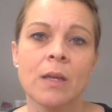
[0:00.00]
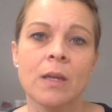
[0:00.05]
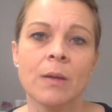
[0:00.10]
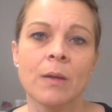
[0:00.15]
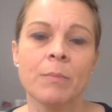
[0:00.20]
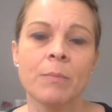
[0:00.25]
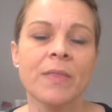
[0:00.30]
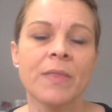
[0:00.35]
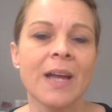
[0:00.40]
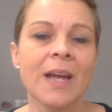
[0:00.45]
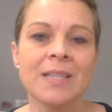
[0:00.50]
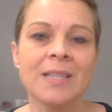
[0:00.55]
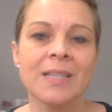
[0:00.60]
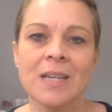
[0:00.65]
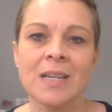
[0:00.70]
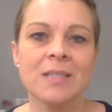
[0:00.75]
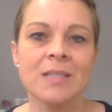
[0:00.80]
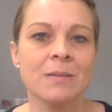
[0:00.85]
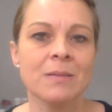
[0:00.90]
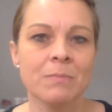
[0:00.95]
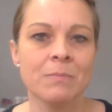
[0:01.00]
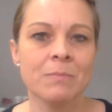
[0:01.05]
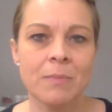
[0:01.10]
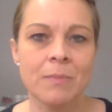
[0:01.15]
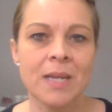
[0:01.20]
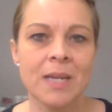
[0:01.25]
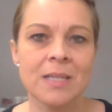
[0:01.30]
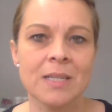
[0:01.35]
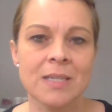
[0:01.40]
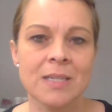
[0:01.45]
But that doesn't
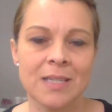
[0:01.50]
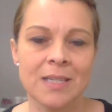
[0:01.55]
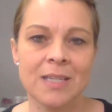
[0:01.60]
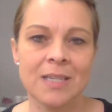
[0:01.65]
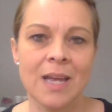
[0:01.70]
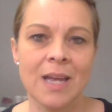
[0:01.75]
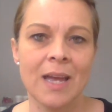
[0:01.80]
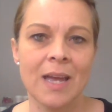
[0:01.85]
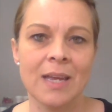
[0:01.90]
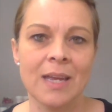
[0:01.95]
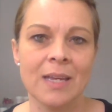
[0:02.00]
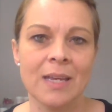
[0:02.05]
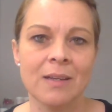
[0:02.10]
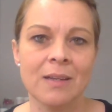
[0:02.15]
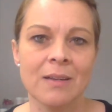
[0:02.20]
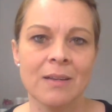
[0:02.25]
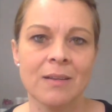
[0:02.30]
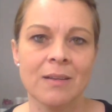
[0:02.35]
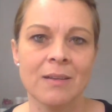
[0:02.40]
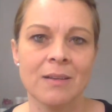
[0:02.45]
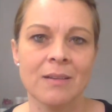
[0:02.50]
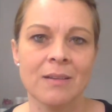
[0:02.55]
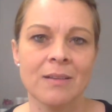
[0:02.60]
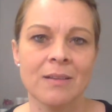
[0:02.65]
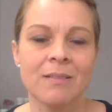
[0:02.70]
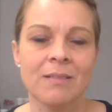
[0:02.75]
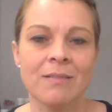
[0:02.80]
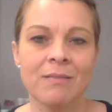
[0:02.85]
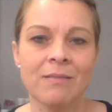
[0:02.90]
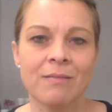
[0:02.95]
mean to say
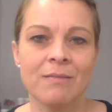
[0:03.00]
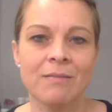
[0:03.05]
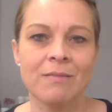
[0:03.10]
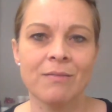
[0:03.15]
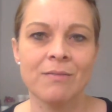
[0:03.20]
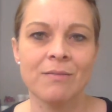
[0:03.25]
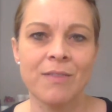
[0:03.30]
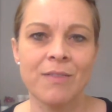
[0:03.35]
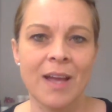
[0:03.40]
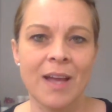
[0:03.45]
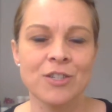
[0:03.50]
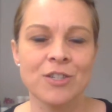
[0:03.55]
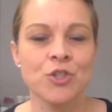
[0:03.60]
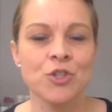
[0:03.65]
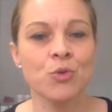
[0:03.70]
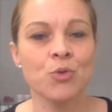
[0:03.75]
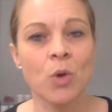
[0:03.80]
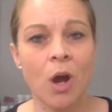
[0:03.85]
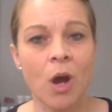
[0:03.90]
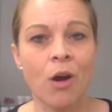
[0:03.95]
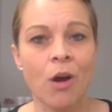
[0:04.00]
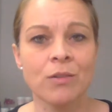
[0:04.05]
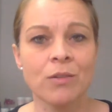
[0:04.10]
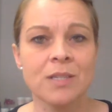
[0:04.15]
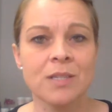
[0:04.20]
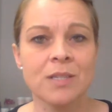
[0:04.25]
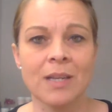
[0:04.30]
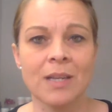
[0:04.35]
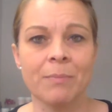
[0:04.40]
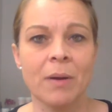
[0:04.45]
that you can't
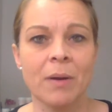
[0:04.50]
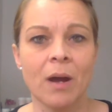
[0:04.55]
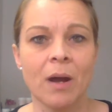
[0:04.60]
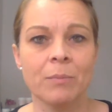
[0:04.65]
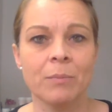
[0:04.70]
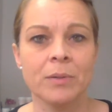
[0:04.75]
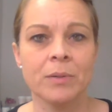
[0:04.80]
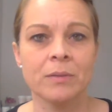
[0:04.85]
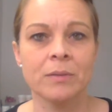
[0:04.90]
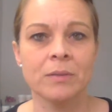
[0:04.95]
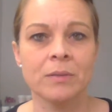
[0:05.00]
step up.